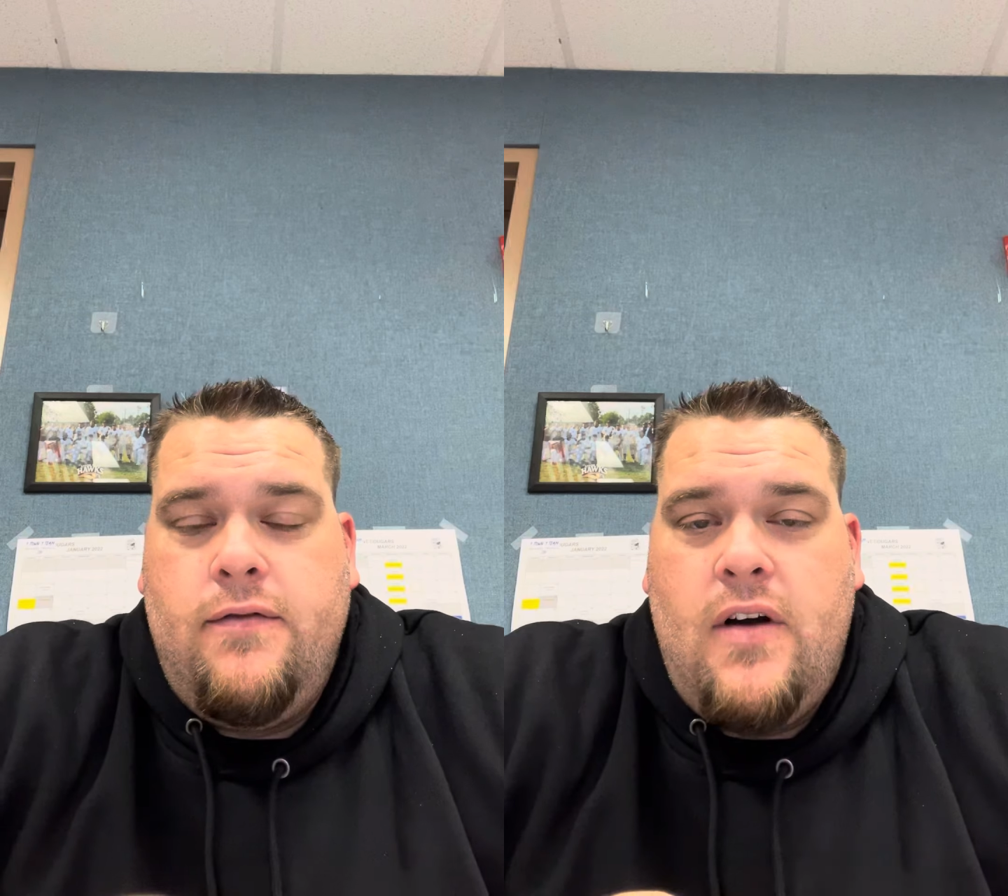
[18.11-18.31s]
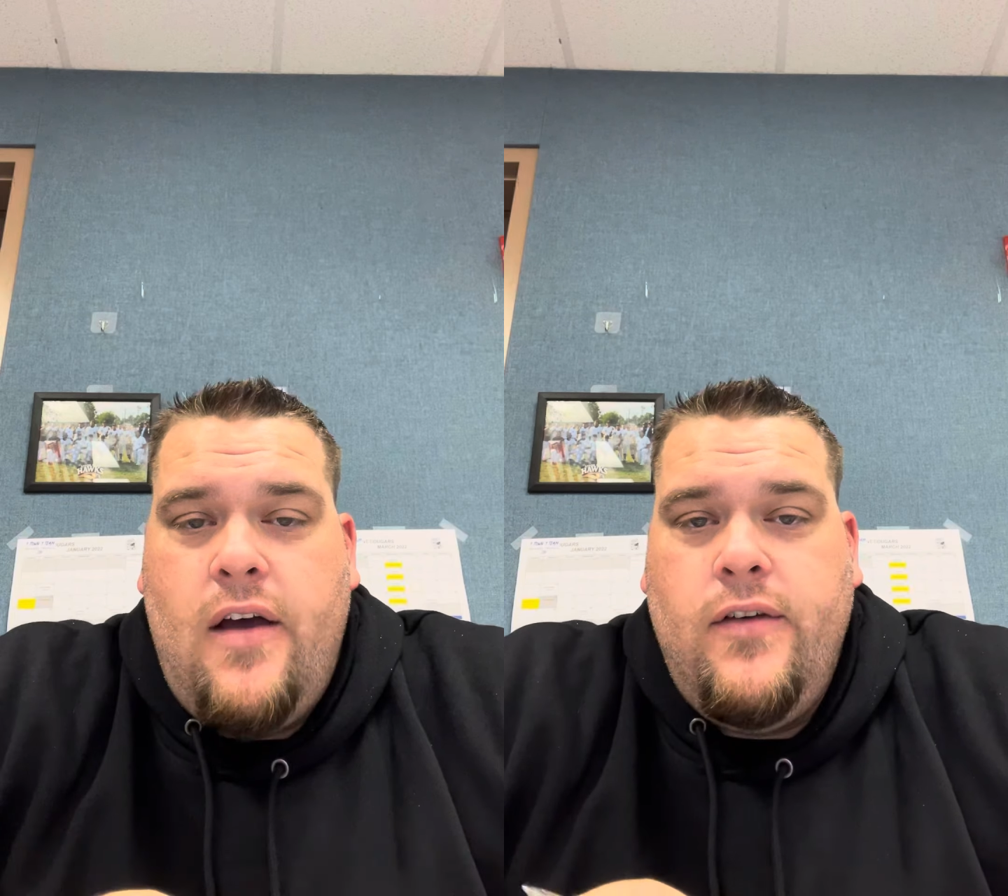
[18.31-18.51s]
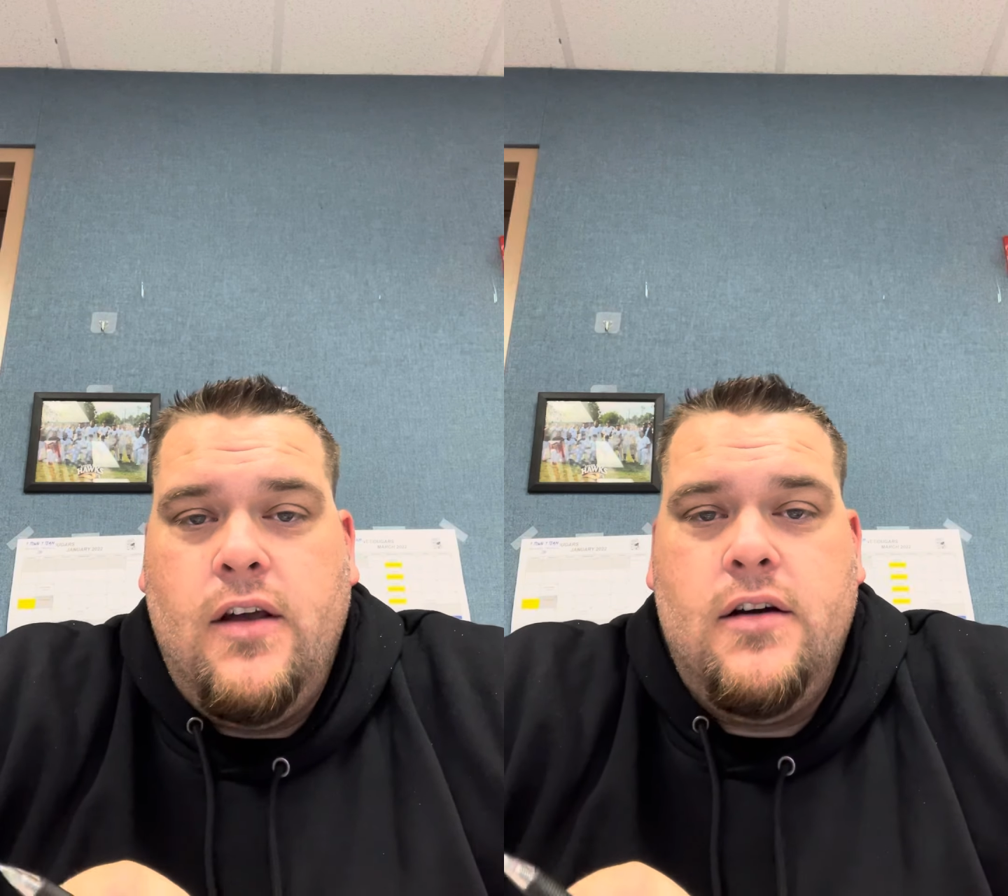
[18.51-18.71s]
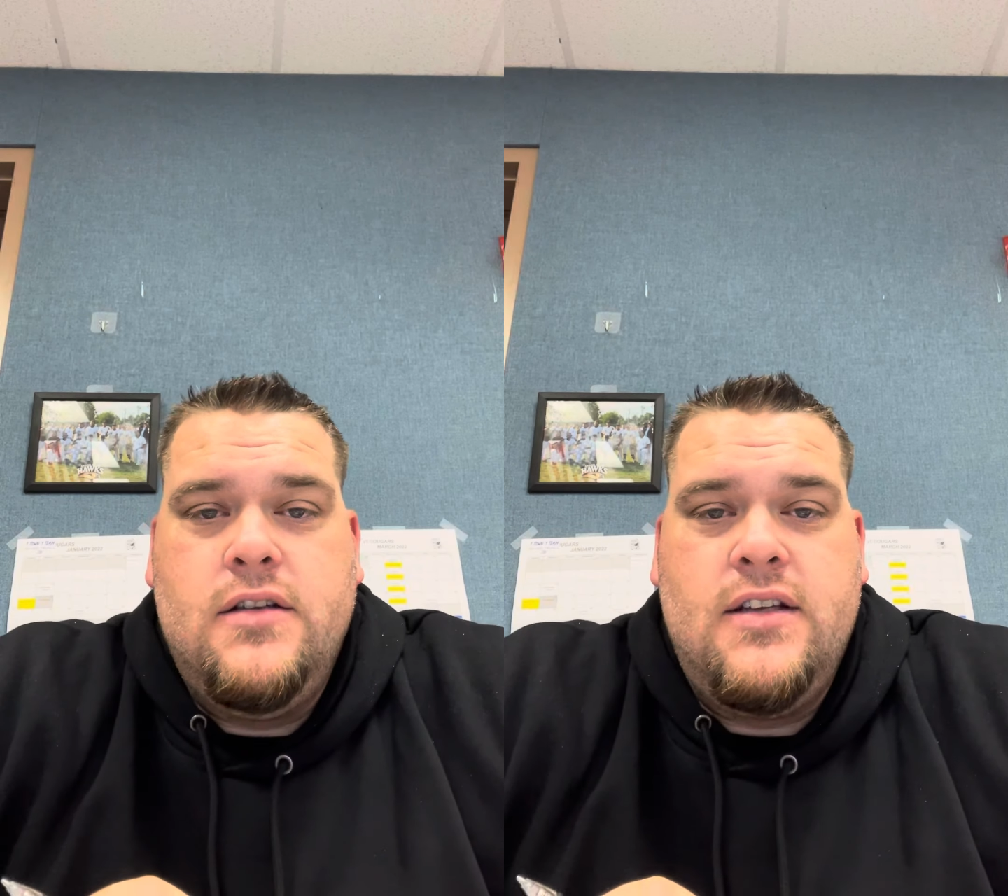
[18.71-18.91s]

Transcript: five years